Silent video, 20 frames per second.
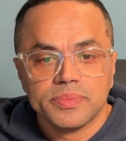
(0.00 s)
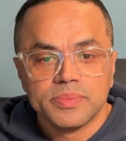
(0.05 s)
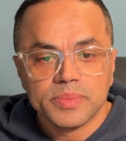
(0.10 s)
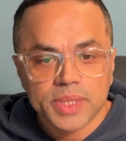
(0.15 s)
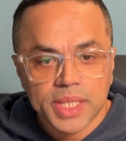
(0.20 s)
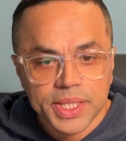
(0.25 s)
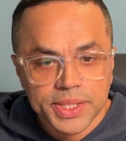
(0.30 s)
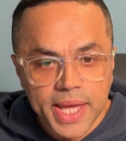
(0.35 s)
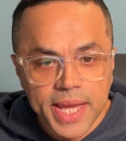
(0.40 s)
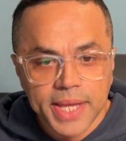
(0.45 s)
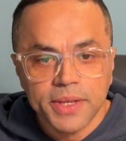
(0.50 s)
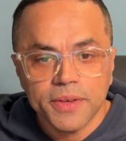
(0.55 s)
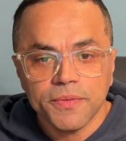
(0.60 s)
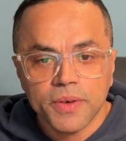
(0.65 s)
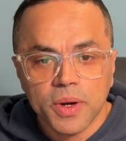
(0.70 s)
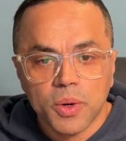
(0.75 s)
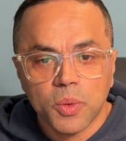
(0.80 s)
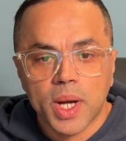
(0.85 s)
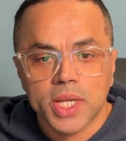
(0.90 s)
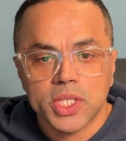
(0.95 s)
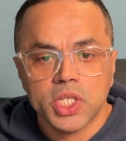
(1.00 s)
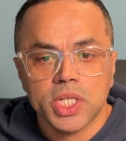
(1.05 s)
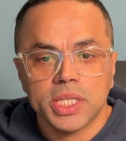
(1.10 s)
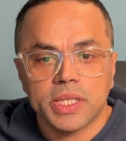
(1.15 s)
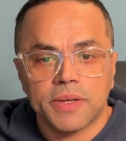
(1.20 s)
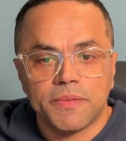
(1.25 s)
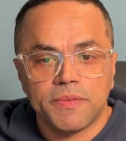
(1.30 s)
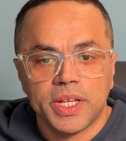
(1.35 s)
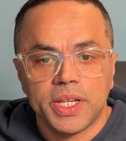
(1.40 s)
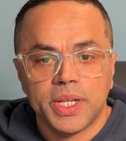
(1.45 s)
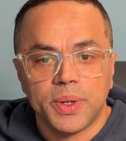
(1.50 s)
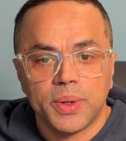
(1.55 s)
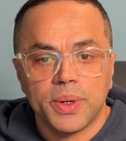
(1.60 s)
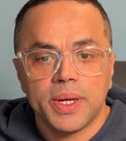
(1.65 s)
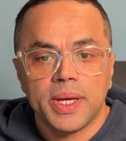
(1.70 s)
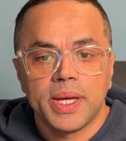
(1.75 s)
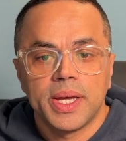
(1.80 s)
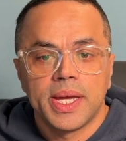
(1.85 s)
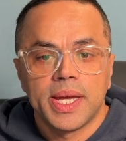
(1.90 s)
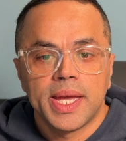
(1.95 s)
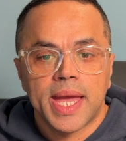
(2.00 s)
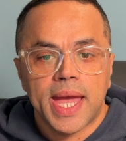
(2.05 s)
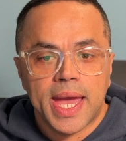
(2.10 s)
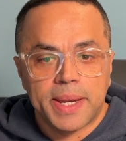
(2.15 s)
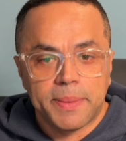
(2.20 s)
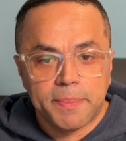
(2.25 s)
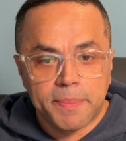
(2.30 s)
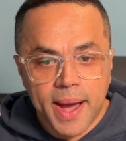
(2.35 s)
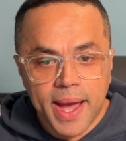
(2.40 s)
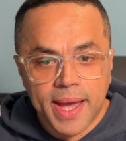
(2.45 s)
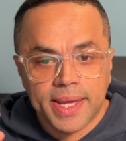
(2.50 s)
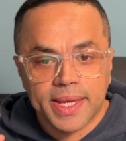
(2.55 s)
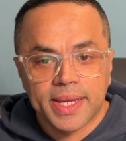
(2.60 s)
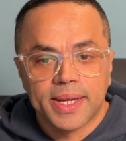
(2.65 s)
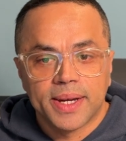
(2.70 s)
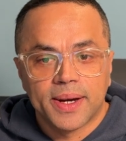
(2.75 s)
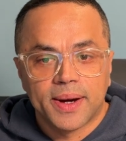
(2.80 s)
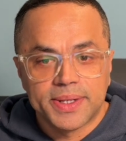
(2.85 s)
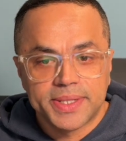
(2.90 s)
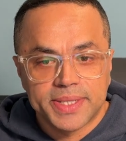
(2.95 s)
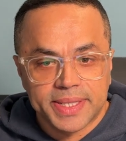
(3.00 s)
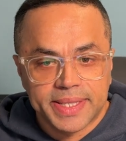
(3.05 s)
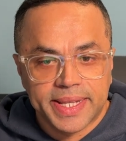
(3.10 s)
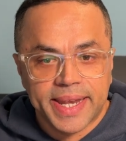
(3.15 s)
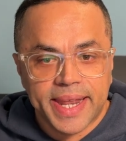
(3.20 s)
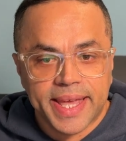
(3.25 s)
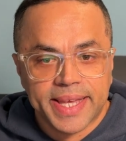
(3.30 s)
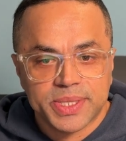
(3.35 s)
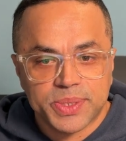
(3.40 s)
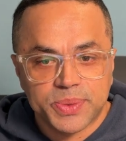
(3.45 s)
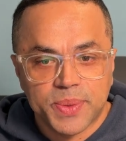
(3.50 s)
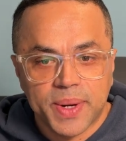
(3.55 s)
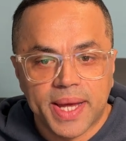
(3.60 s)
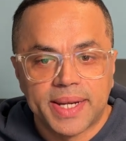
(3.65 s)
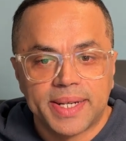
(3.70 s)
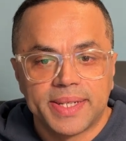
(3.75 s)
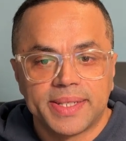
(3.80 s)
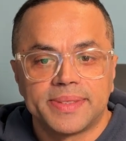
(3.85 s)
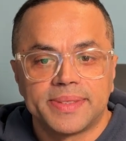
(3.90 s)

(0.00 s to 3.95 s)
Thank you for watching the video and bye until the next one.